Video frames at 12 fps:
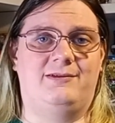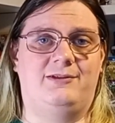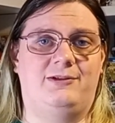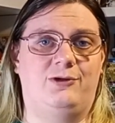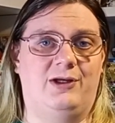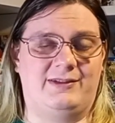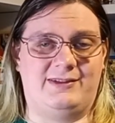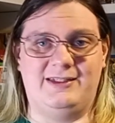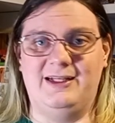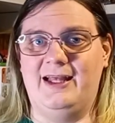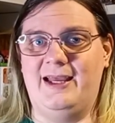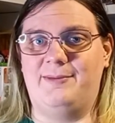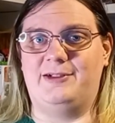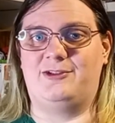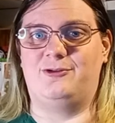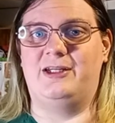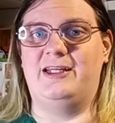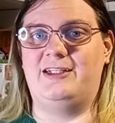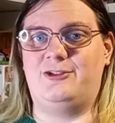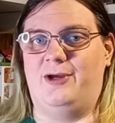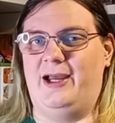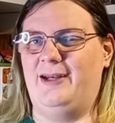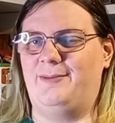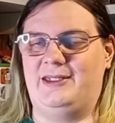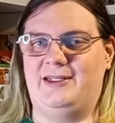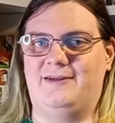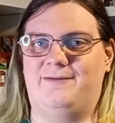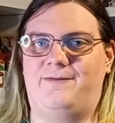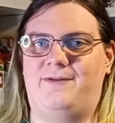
you are still able to hit your enemy if